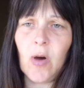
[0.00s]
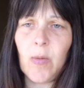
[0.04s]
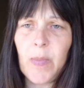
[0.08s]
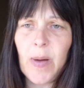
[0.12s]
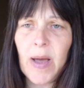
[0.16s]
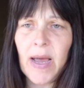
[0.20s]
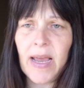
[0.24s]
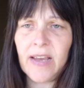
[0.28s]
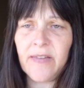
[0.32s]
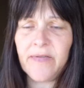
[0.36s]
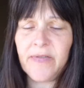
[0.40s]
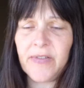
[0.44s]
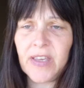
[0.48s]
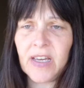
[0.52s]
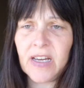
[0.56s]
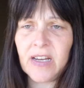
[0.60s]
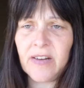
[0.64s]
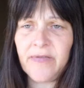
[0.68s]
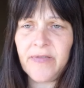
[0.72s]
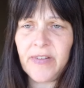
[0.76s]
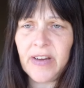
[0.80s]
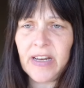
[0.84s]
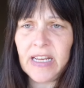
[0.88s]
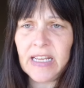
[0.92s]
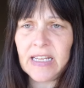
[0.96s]
are paying for the
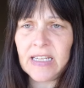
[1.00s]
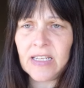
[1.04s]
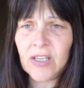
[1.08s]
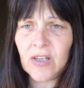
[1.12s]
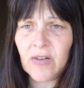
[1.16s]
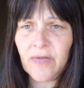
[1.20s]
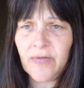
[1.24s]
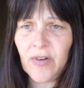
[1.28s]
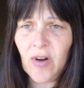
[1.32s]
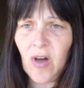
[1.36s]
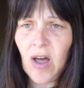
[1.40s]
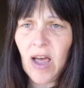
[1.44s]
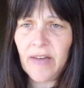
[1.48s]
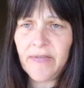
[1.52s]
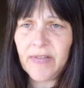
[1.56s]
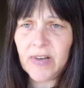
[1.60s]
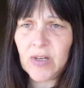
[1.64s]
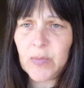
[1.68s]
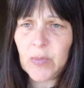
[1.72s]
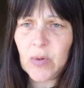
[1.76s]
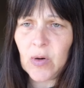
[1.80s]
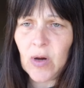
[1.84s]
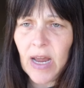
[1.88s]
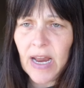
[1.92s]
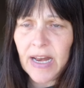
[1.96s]
convenience of not having
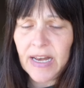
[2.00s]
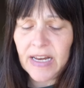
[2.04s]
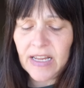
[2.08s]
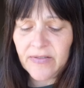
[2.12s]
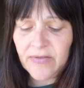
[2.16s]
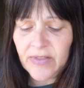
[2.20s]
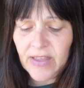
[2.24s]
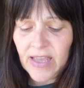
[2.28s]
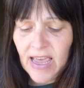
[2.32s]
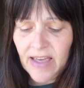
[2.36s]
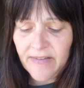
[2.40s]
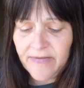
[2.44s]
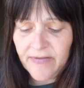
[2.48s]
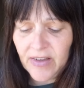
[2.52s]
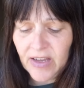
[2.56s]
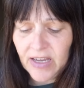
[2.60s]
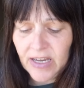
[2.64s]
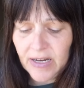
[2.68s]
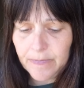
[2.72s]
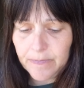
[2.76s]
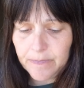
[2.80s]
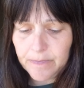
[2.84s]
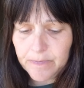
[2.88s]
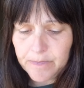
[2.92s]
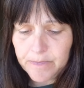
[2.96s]
to put any of the effort
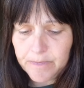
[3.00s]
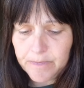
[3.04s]
in.